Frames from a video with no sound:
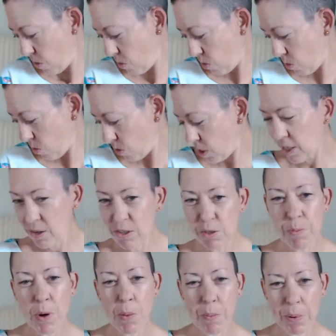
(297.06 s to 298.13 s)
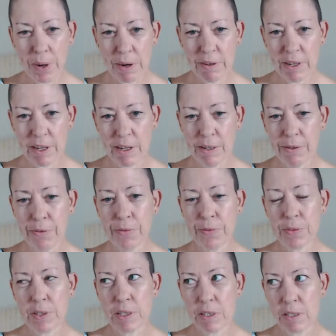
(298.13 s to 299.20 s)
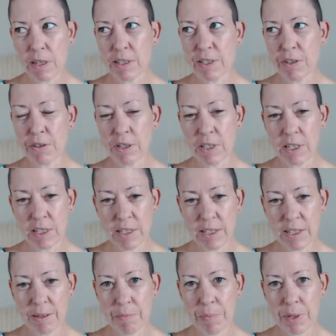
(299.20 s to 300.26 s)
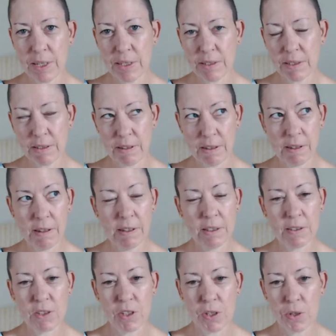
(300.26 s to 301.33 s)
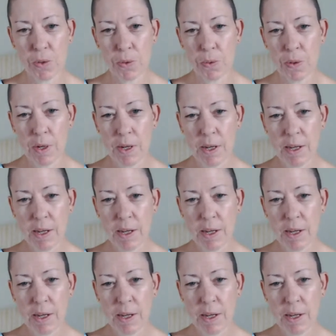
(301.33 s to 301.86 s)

or I know it's popular enough to start it on a 99p start to